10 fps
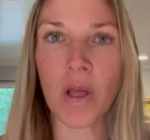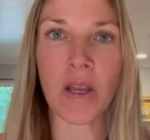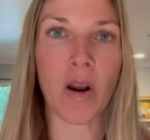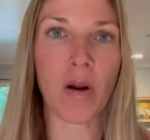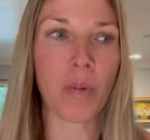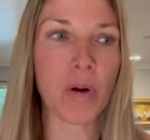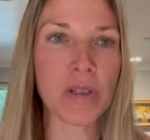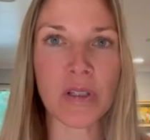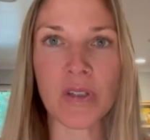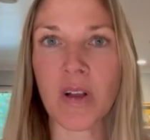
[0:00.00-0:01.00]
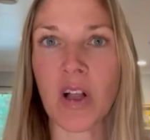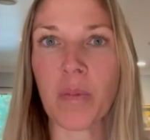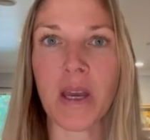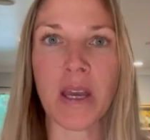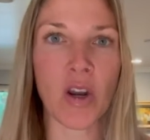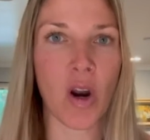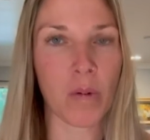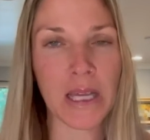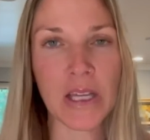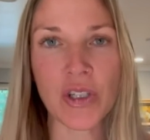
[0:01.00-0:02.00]
in our personal development, in our
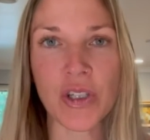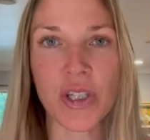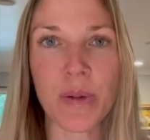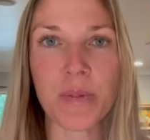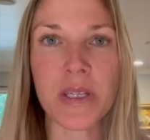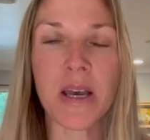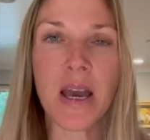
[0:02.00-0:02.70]
relationships.